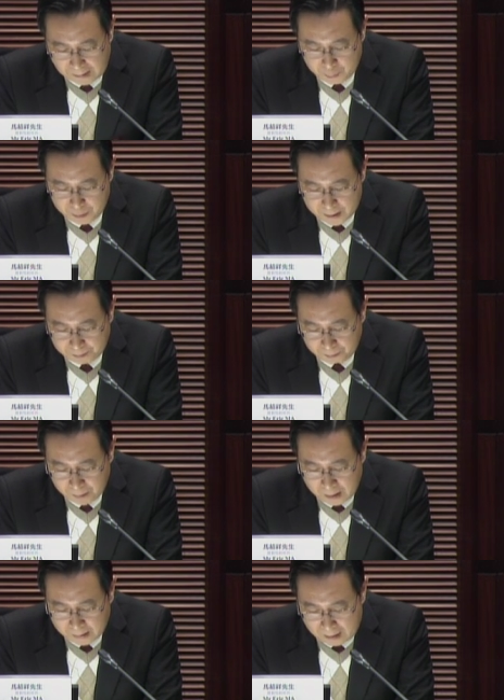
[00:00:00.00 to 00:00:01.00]
That is,
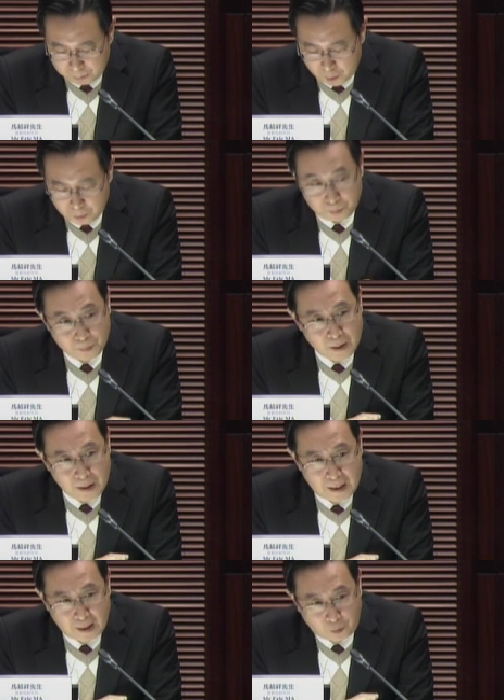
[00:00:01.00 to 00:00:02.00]
um, a proper
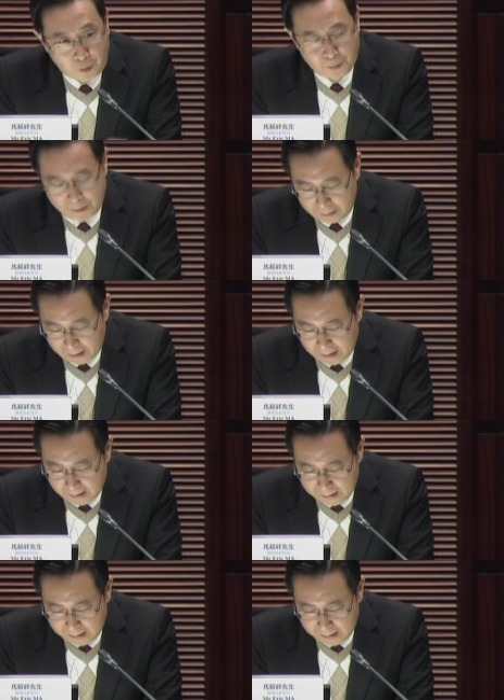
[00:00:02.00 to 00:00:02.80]
use of